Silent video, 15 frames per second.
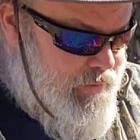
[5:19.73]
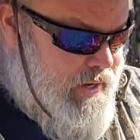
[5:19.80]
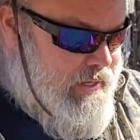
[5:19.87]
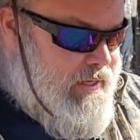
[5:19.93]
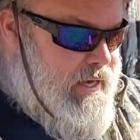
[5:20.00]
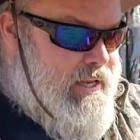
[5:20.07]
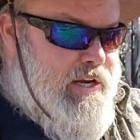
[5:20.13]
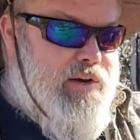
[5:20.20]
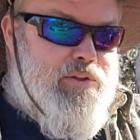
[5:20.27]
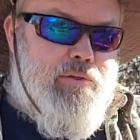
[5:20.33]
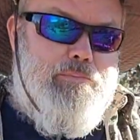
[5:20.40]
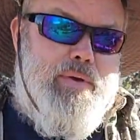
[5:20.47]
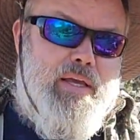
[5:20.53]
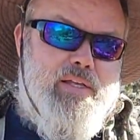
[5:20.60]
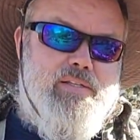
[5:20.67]
again here, the
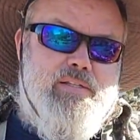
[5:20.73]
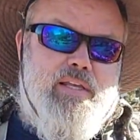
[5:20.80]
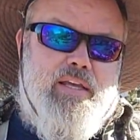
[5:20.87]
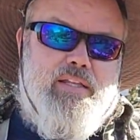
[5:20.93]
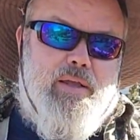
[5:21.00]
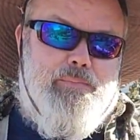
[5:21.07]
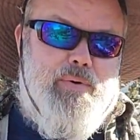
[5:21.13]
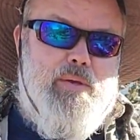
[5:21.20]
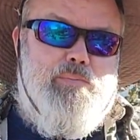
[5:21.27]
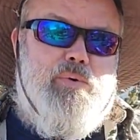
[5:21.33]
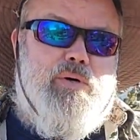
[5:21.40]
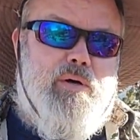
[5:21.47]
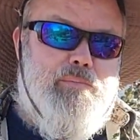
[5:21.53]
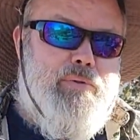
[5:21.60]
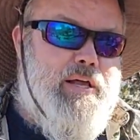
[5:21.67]
biggest thing that people
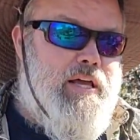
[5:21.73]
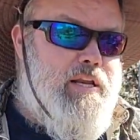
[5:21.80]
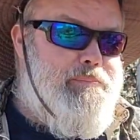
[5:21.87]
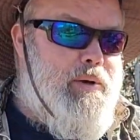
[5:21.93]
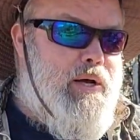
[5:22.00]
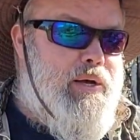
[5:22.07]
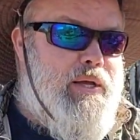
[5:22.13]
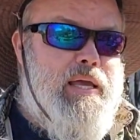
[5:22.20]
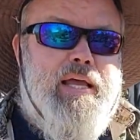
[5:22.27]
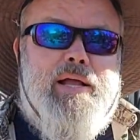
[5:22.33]
complain about,